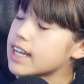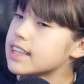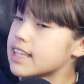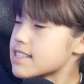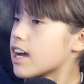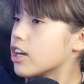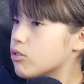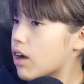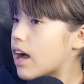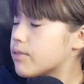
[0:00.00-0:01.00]
and that's how
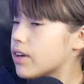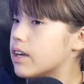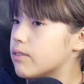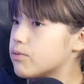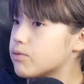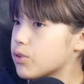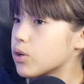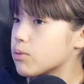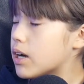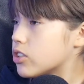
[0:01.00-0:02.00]
you have a
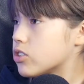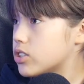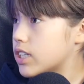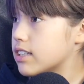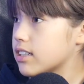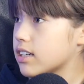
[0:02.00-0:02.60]
firm understanding.